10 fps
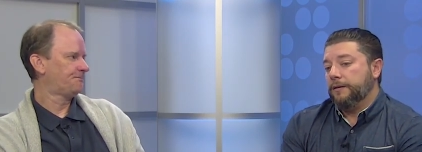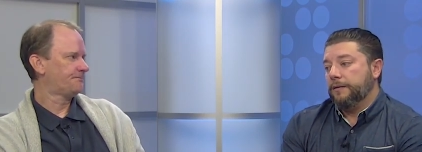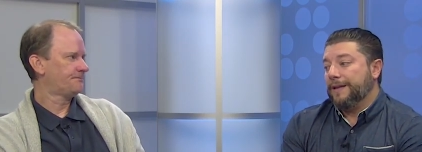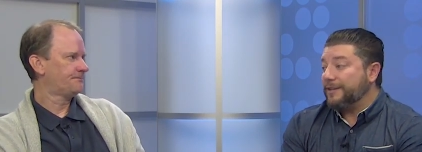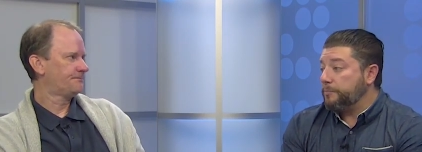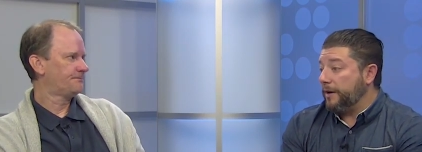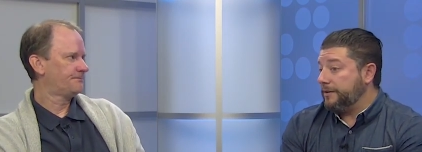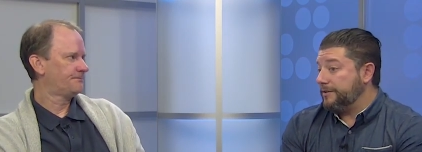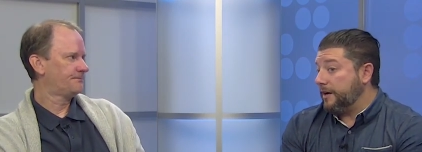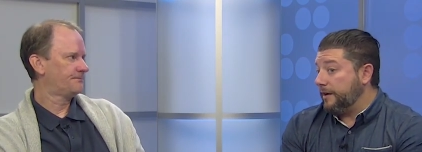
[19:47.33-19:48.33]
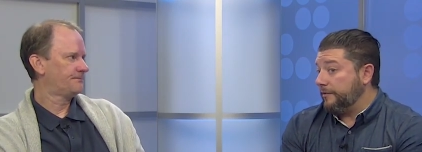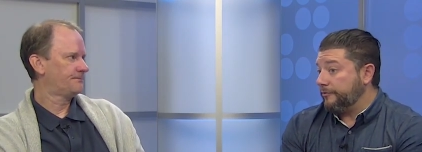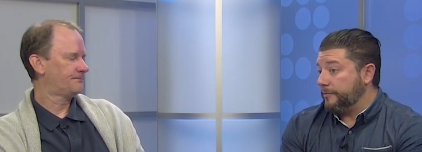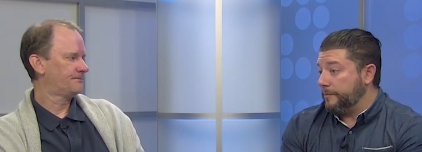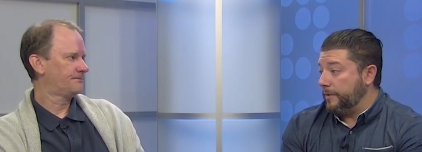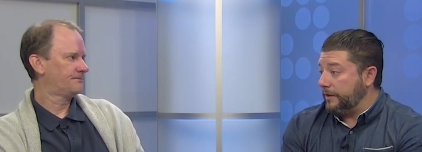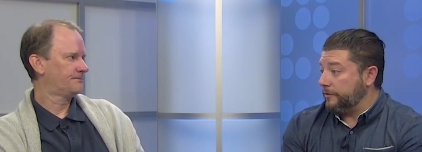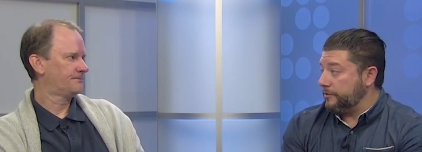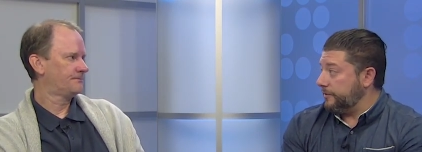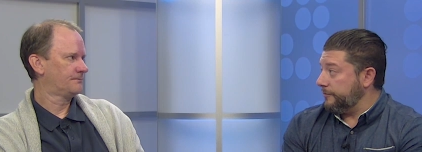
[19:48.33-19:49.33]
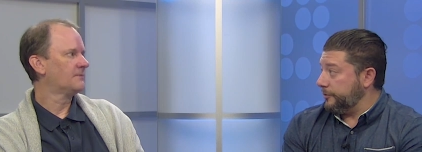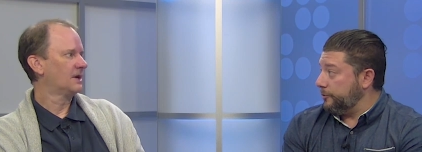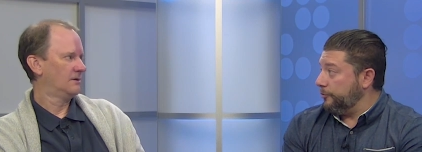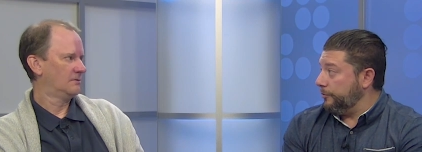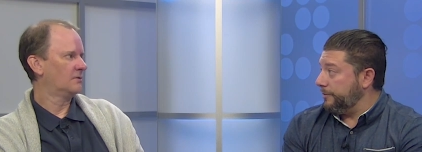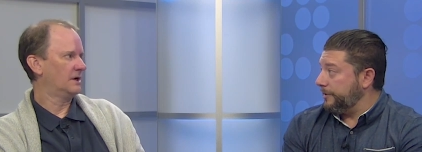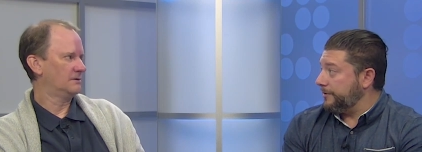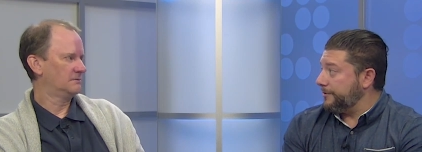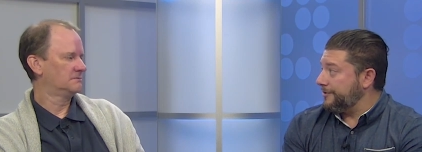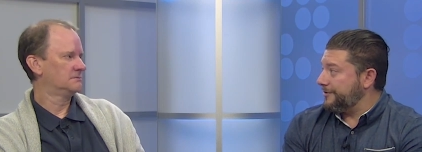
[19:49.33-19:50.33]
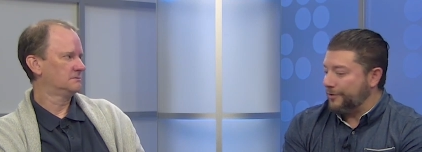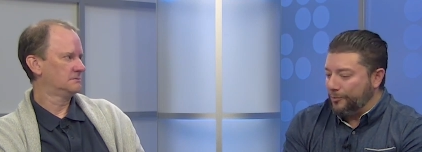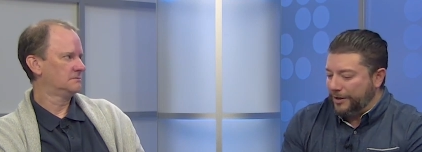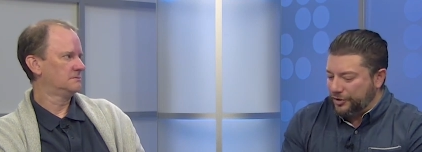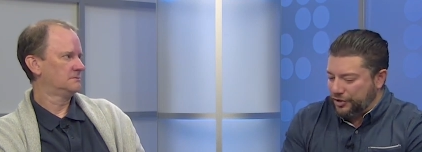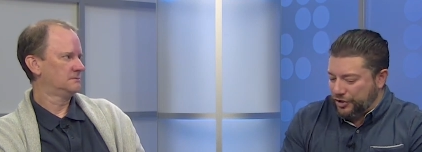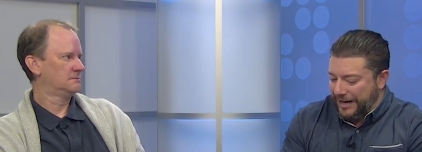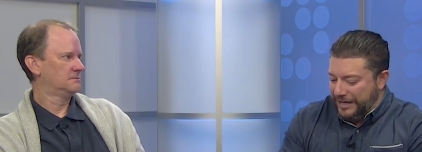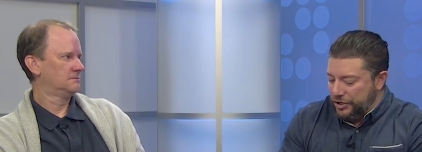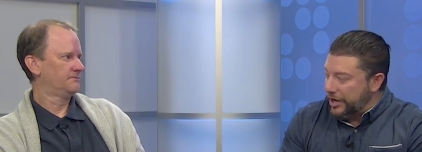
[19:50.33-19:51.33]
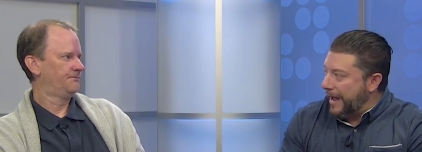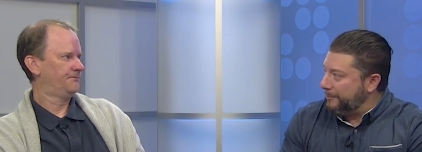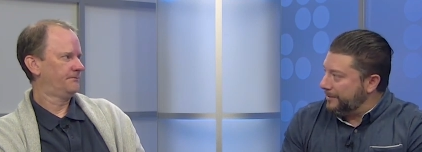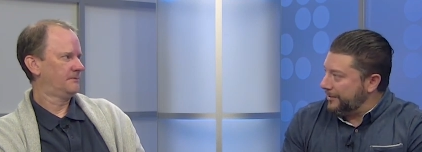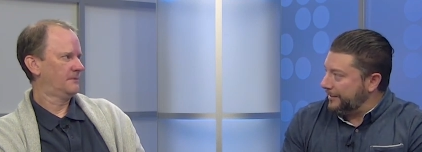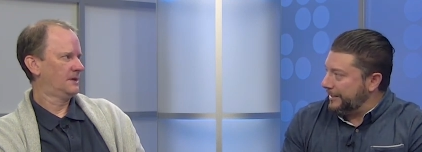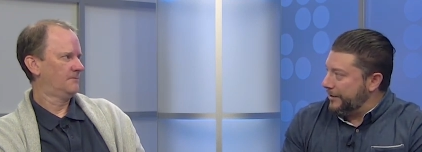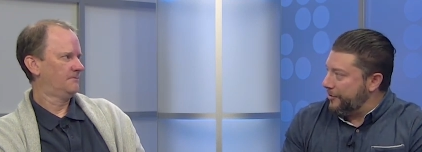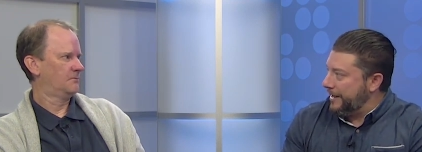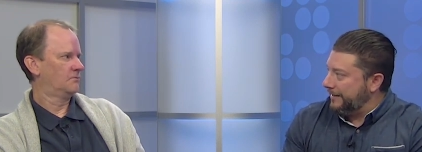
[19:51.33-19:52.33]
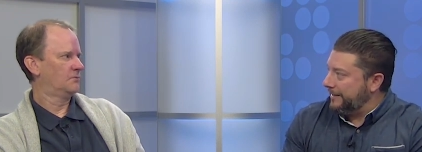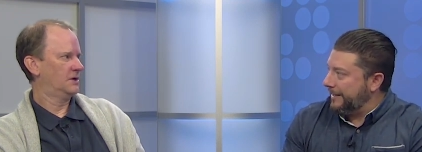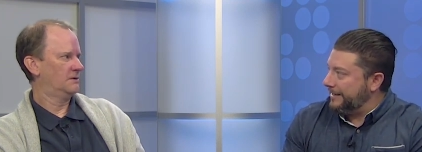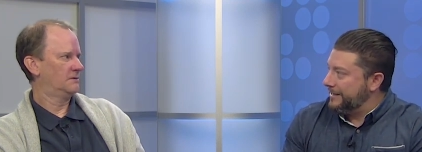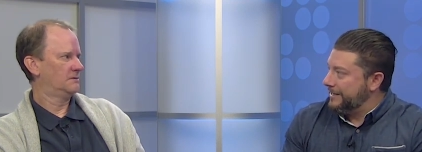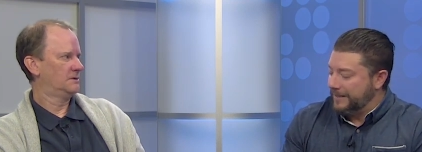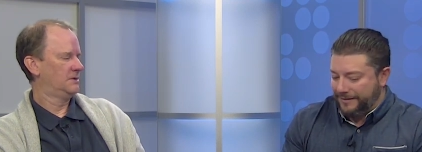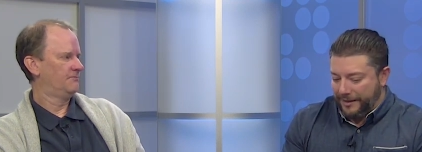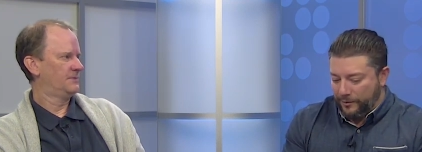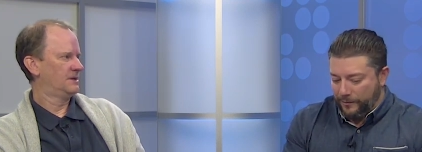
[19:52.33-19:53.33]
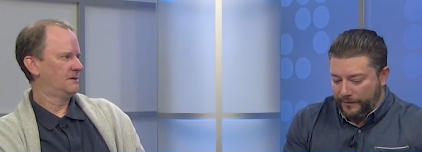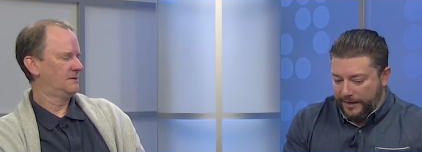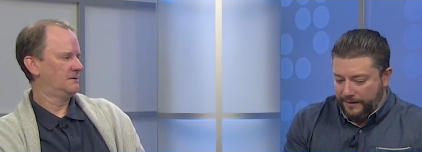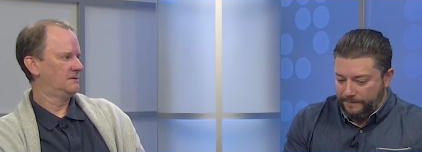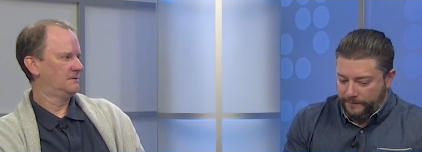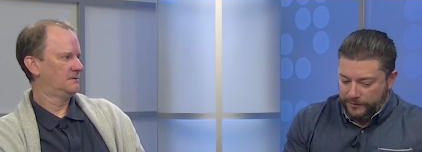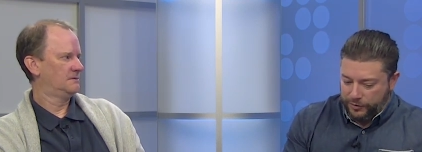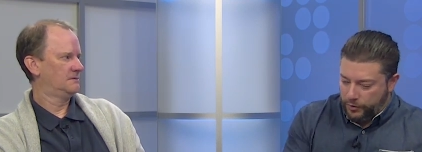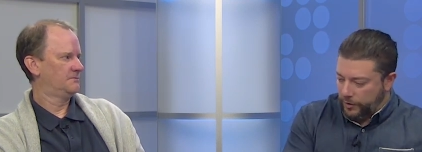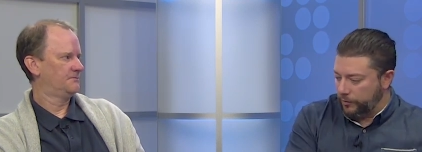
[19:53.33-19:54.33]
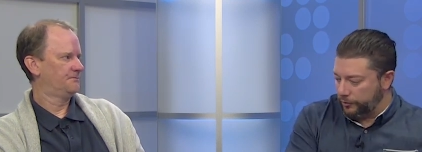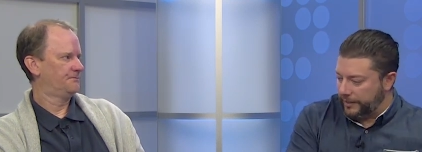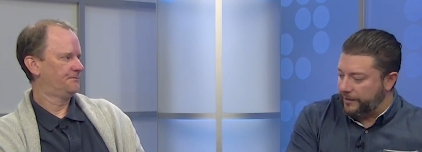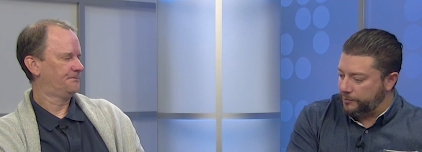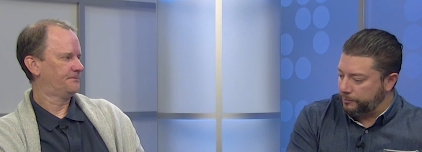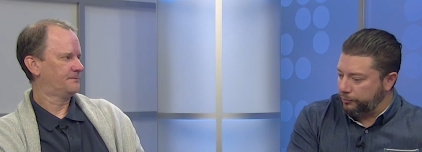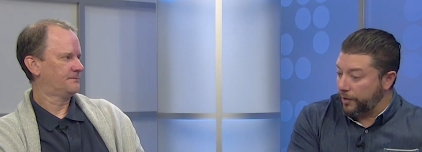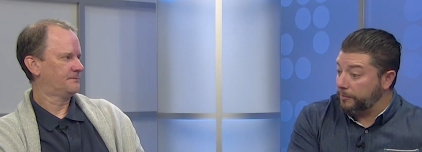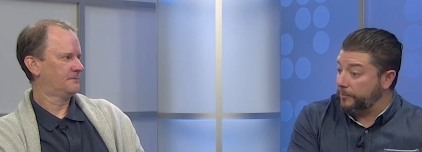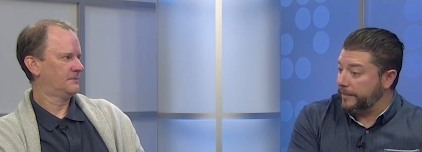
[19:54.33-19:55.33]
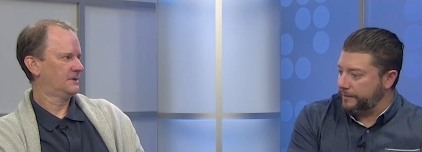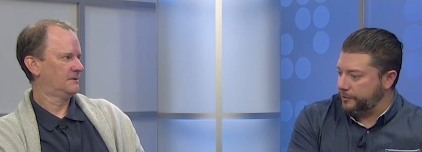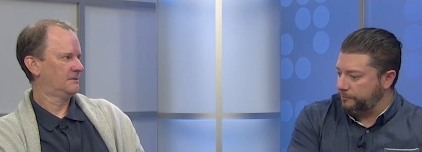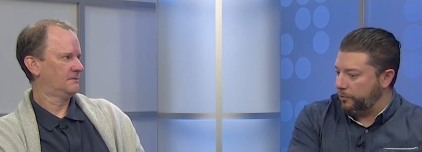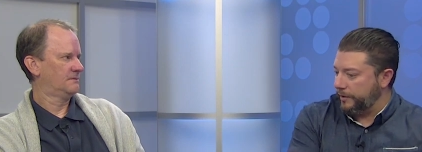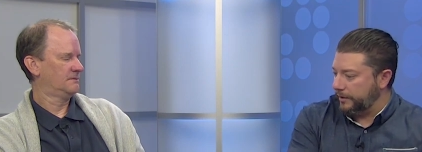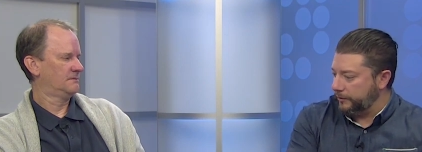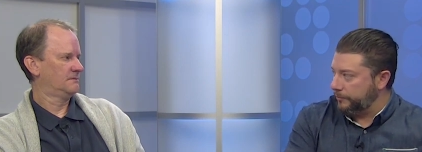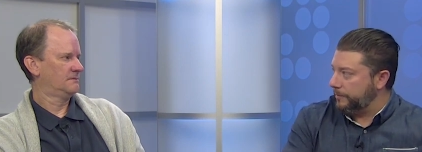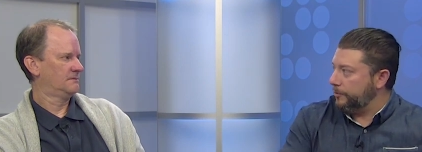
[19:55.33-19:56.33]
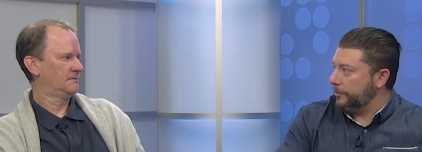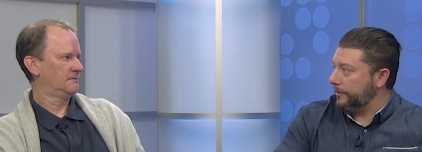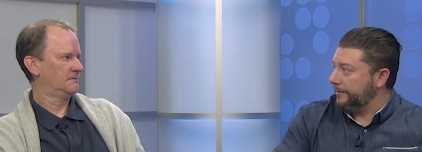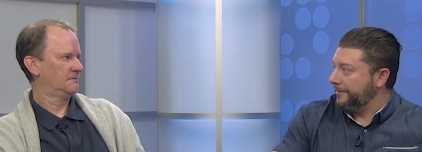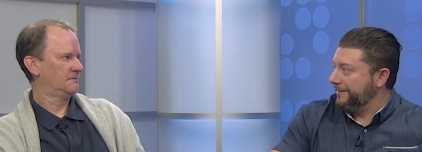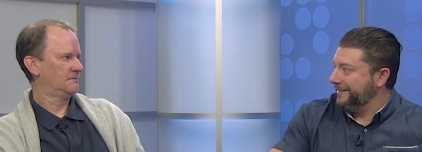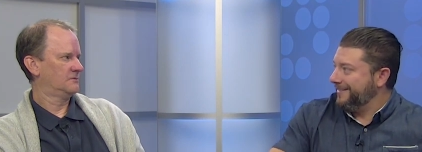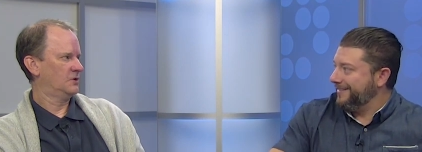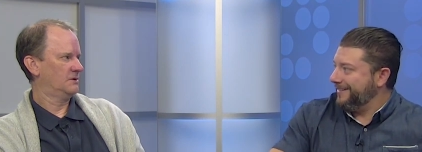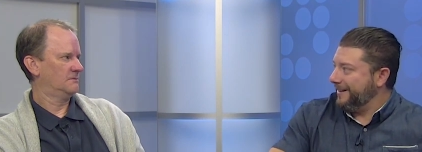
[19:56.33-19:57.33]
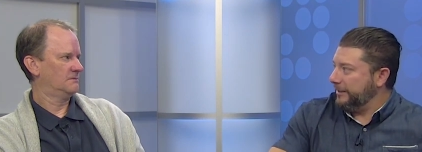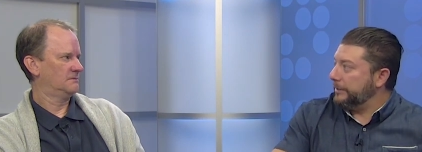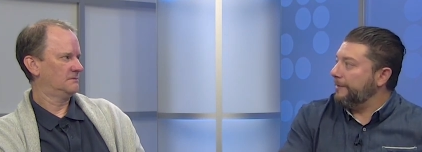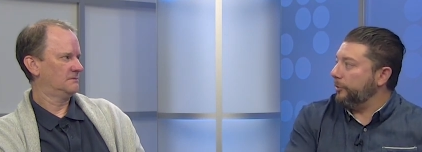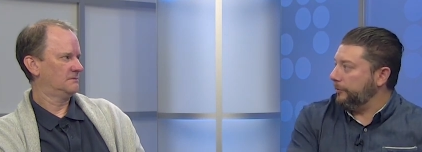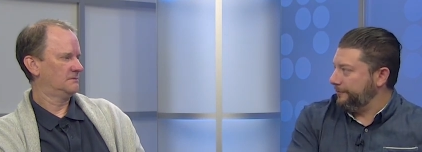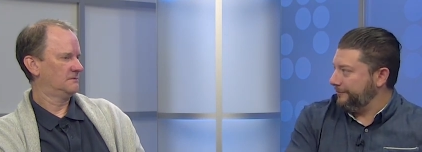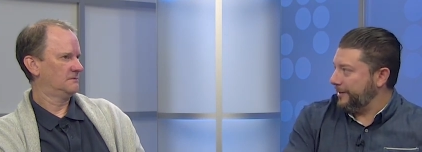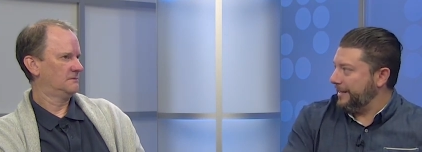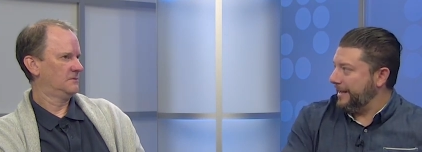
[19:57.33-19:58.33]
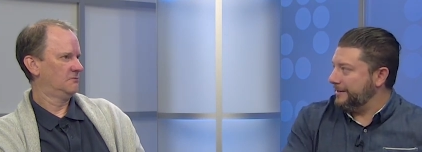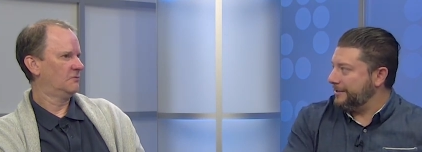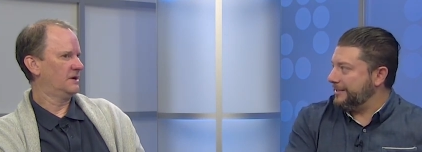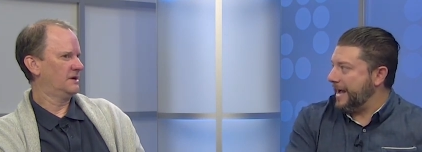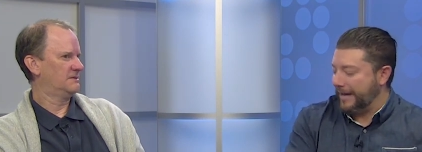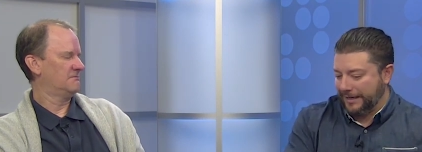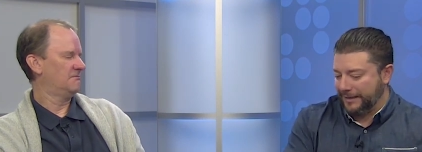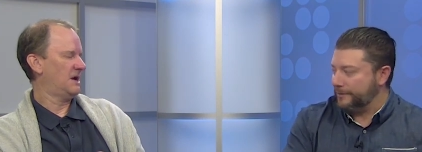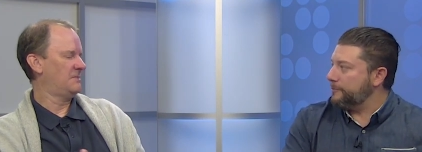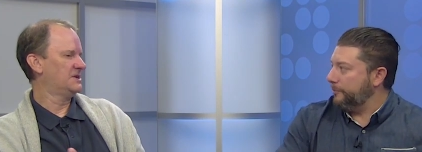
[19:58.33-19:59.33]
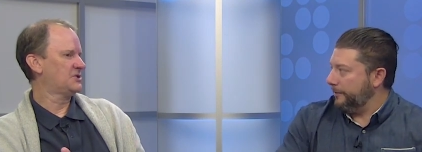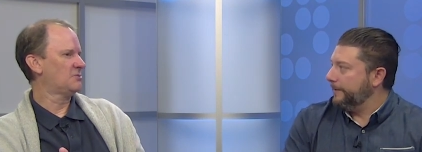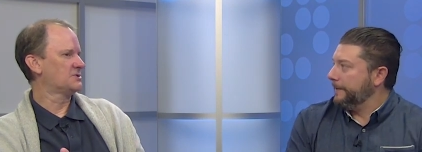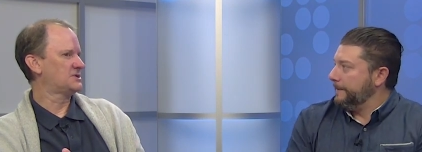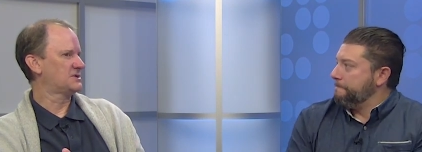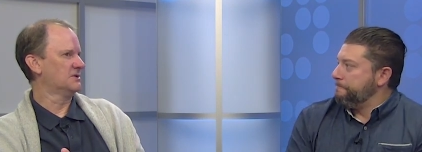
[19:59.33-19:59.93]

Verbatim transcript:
Speaker 1: that's by design from the makers of the tool because right. so much change happens on the internet that they don't they two year old data is probably at this point a little bit more right. uh, level, right, and right. static it, at this. I mean, point. it's
Speaker 2: almost still